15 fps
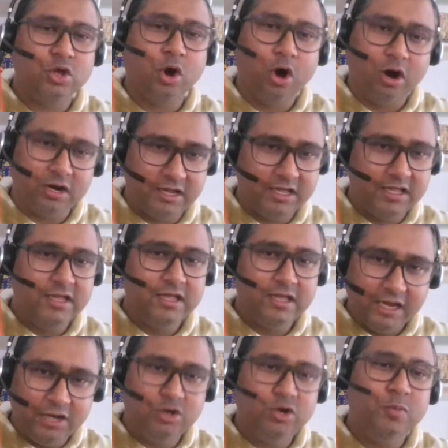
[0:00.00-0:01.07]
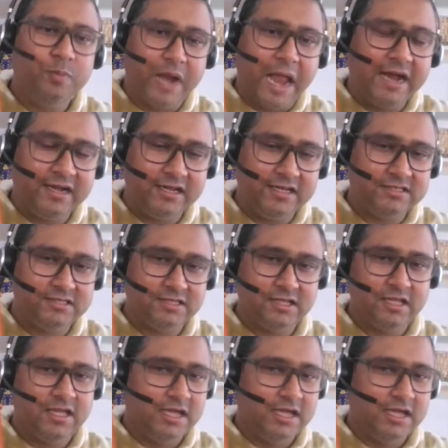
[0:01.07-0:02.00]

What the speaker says: thought into practice,